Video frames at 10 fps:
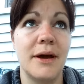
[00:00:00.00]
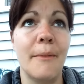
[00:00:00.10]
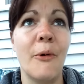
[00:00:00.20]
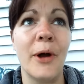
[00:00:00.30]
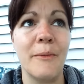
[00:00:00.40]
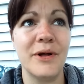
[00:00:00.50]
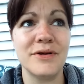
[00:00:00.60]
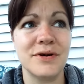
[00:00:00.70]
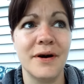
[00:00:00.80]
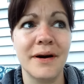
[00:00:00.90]
The
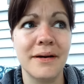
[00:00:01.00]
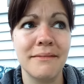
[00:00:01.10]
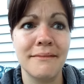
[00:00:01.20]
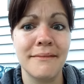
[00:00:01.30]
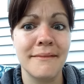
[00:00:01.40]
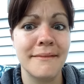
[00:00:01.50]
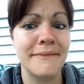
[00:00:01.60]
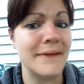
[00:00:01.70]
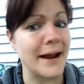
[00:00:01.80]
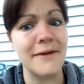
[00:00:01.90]
appointment took
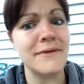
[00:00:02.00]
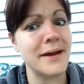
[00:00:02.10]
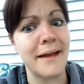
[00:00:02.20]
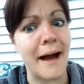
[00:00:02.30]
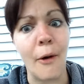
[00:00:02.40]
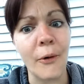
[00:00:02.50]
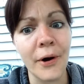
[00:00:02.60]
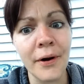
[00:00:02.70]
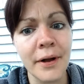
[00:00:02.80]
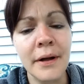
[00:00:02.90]
not even an
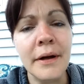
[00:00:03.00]
hour,